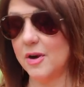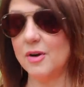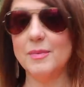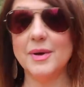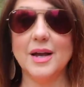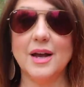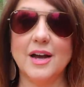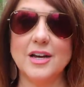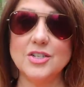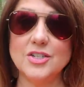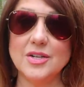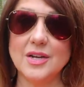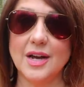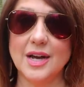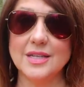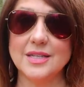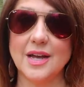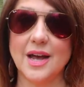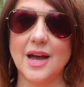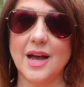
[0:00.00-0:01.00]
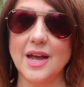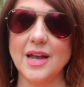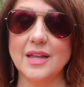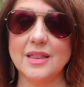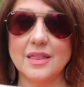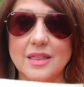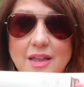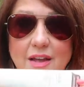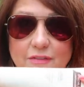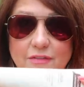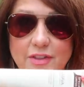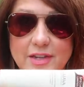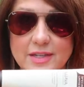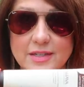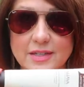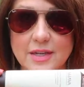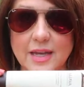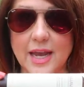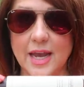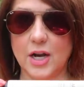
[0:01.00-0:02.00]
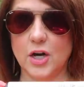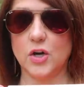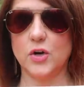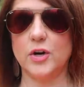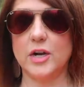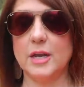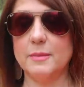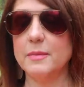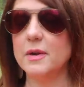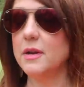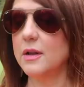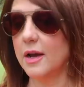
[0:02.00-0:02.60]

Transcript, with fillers: Oh my gosh, you guys, I love this hand cream.